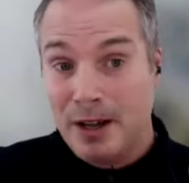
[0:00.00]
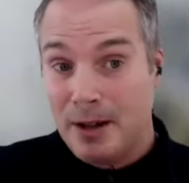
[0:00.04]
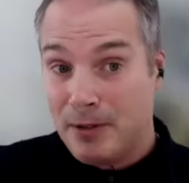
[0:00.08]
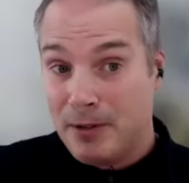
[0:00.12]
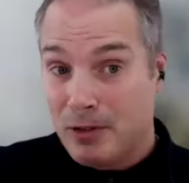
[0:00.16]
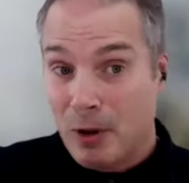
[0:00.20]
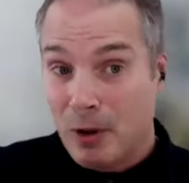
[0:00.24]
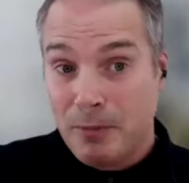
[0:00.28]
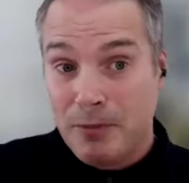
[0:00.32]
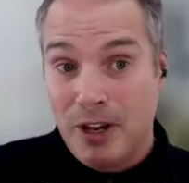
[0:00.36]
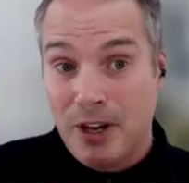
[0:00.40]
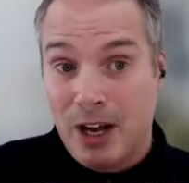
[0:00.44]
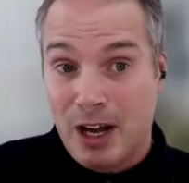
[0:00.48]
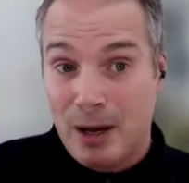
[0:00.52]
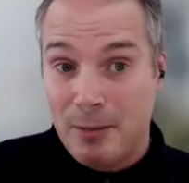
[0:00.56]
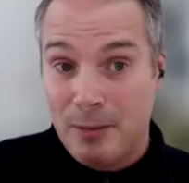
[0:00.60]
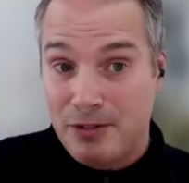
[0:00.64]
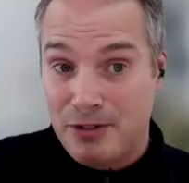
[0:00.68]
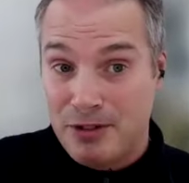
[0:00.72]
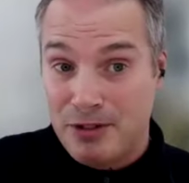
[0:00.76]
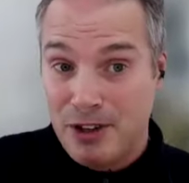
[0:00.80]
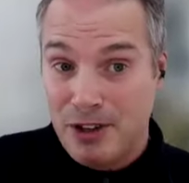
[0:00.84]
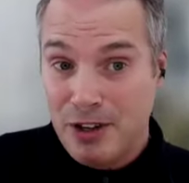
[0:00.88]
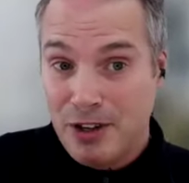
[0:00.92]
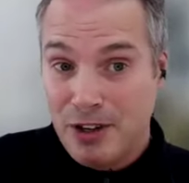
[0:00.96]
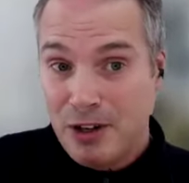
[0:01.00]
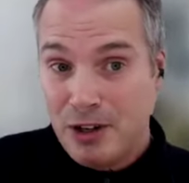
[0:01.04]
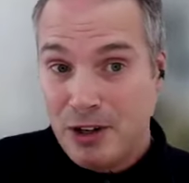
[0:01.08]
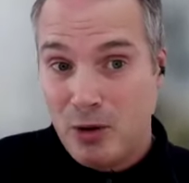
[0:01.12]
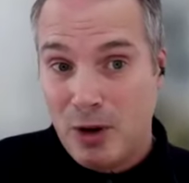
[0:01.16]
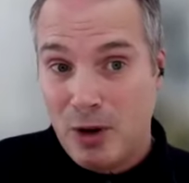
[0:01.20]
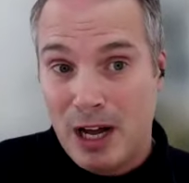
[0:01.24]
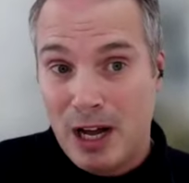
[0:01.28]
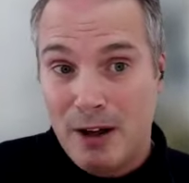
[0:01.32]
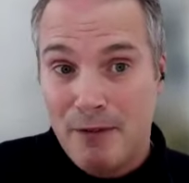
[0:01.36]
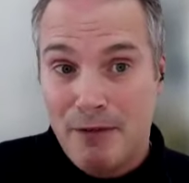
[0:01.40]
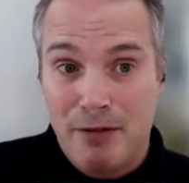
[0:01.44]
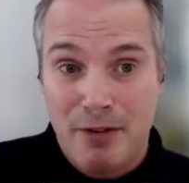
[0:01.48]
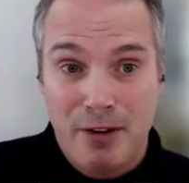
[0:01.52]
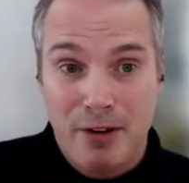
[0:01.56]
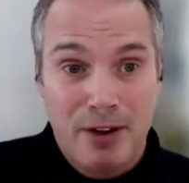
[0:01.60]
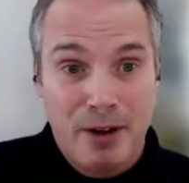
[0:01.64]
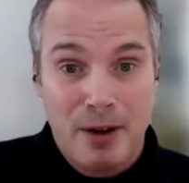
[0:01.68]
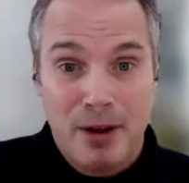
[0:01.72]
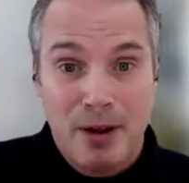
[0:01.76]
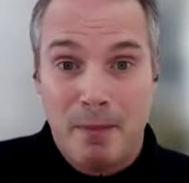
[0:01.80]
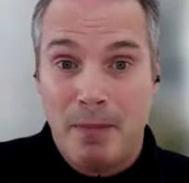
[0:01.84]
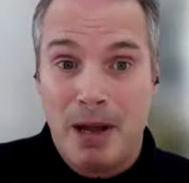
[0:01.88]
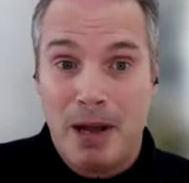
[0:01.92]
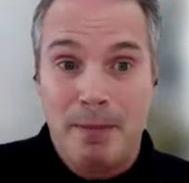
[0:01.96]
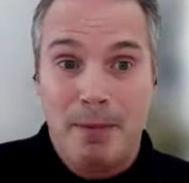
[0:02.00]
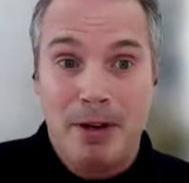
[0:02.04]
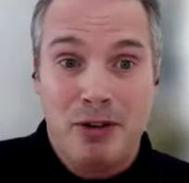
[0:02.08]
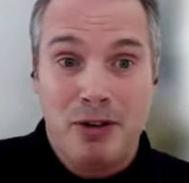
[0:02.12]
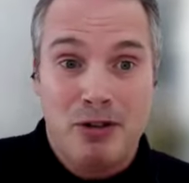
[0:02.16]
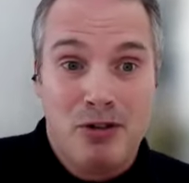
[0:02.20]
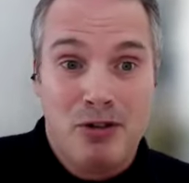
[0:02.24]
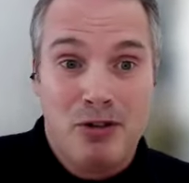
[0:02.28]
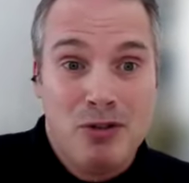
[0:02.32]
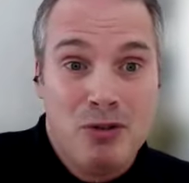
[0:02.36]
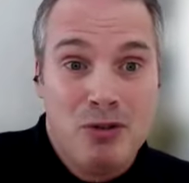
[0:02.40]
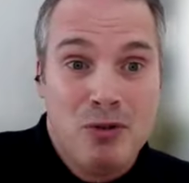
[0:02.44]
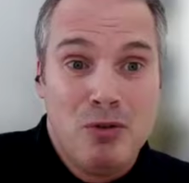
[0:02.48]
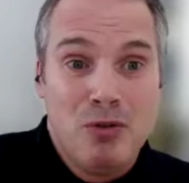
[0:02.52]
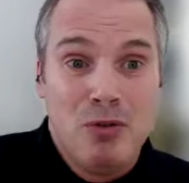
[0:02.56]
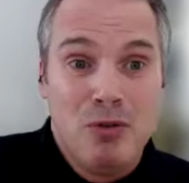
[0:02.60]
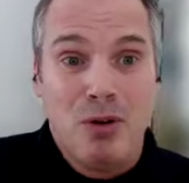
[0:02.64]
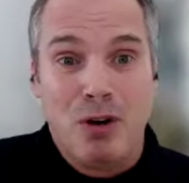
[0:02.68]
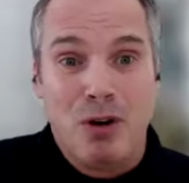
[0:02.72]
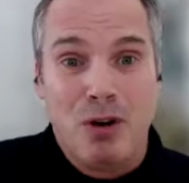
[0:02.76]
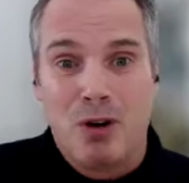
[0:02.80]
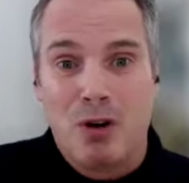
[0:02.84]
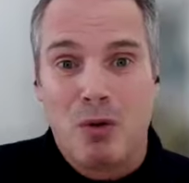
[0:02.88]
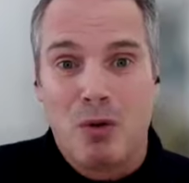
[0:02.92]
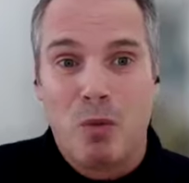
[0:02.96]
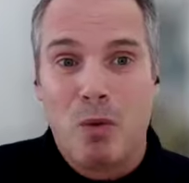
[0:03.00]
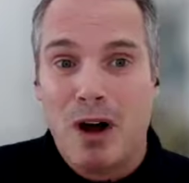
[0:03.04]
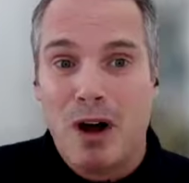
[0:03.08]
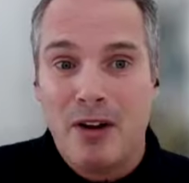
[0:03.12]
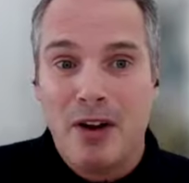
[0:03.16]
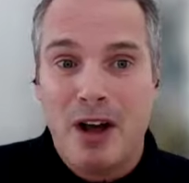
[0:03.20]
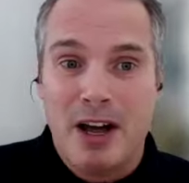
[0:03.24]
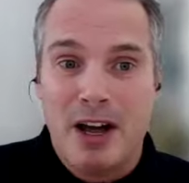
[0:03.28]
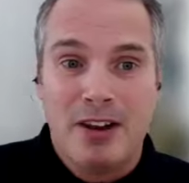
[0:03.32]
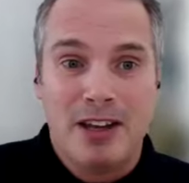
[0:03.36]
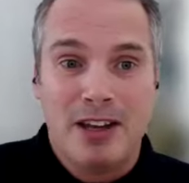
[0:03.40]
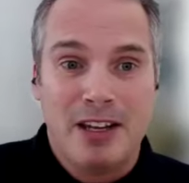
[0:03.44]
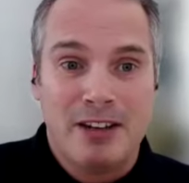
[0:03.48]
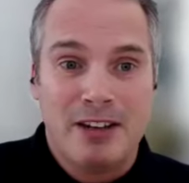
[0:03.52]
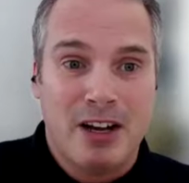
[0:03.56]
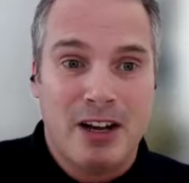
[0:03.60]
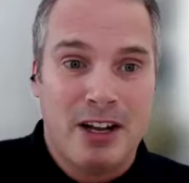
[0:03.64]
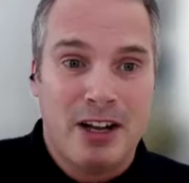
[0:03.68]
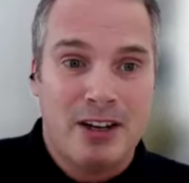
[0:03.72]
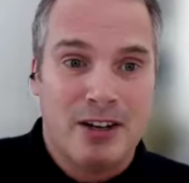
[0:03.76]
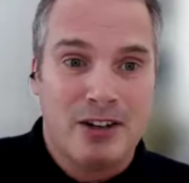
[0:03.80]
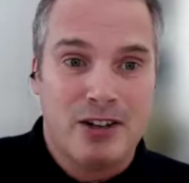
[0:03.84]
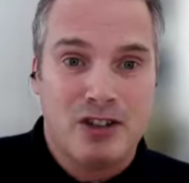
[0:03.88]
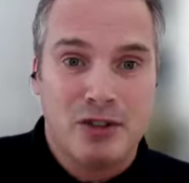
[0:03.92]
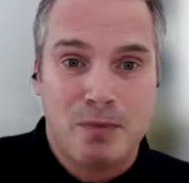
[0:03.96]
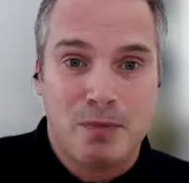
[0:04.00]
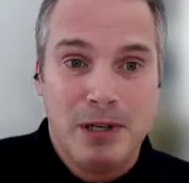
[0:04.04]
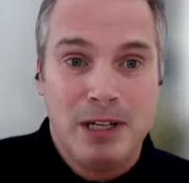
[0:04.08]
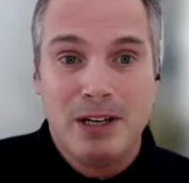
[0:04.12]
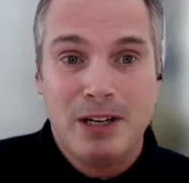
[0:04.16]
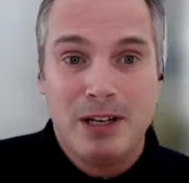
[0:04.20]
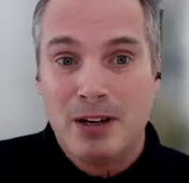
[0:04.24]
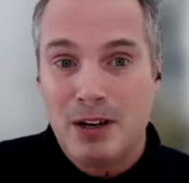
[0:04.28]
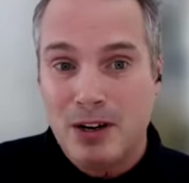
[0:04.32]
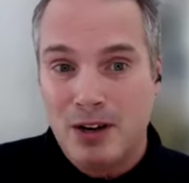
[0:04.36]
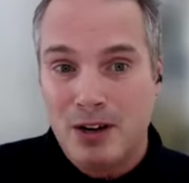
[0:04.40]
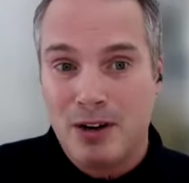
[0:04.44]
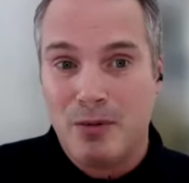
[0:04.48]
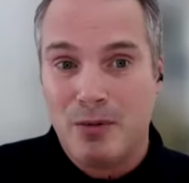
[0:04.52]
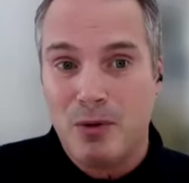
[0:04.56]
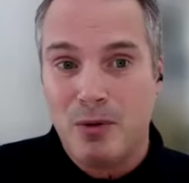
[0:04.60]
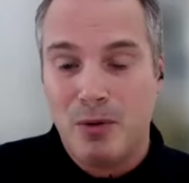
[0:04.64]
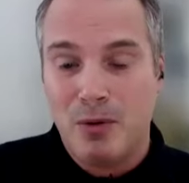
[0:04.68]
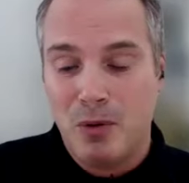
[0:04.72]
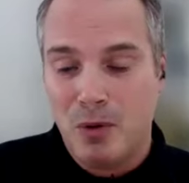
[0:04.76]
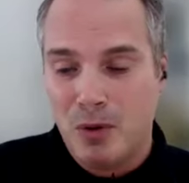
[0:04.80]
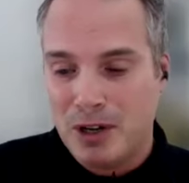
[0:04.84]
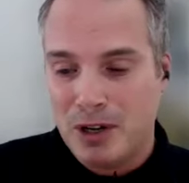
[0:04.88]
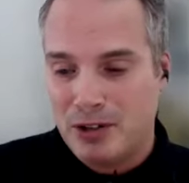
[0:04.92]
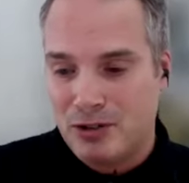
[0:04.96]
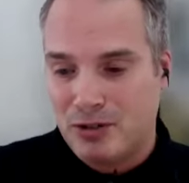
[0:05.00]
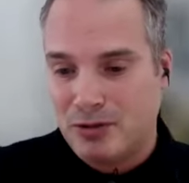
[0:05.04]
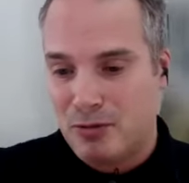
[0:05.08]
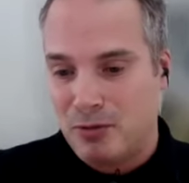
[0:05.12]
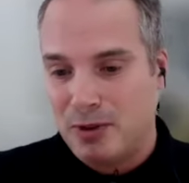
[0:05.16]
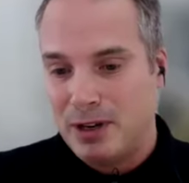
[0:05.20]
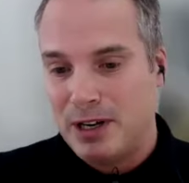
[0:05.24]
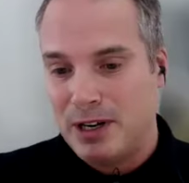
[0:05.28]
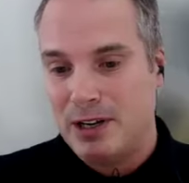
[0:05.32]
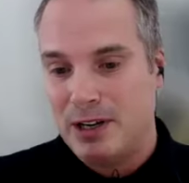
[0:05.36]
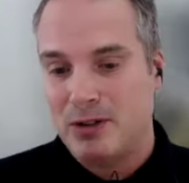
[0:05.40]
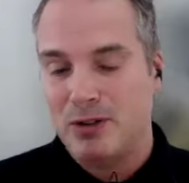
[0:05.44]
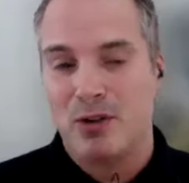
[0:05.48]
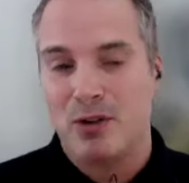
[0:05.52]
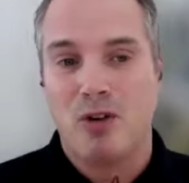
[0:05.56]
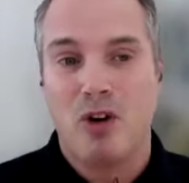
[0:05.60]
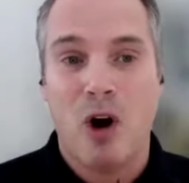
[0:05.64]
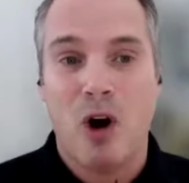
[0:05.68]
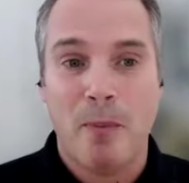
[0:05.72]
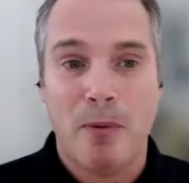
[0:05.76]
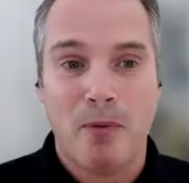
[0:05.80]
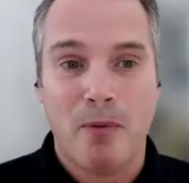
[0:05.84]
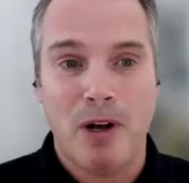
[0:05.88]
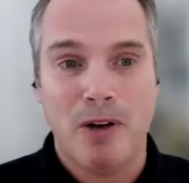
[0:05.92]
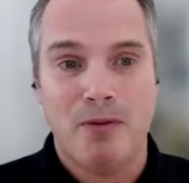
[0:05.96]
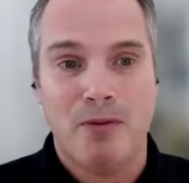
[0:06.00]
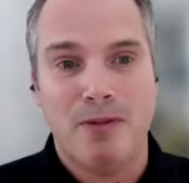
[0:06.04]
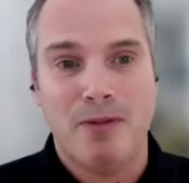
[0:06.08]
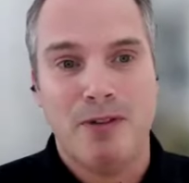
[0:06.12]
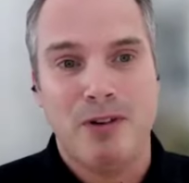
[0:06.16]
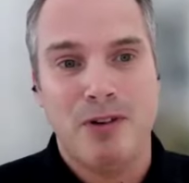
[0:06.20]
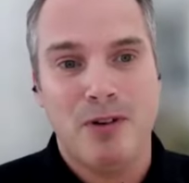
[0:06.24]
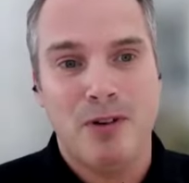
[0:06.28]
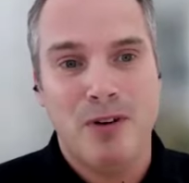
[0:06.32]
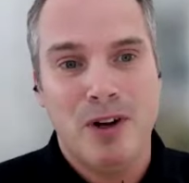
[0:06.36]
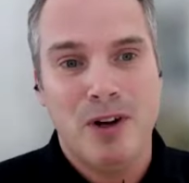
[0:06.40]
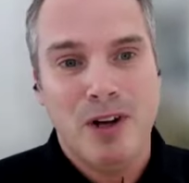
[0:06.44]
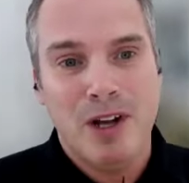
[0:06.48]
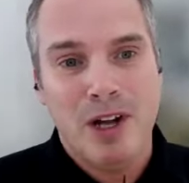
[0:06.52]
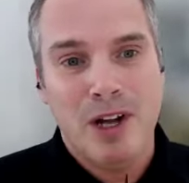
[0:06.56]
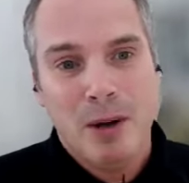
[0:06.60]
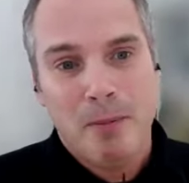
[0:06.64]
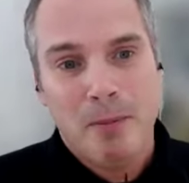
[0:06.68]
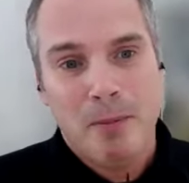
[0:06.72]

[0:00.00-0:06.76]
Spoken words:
Sometimes you have maybe two or one other speaker who is willing to cooperate with you,